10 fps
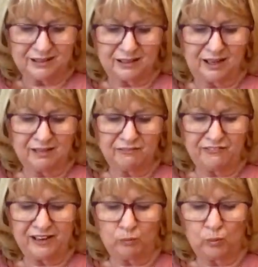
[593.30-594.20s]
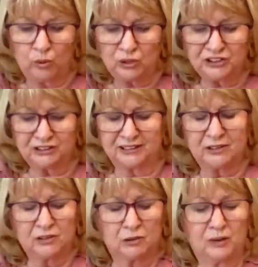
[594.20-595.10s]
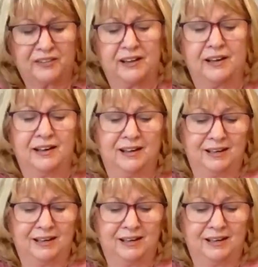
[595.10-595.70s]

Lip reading: I can feel water. I don't know whether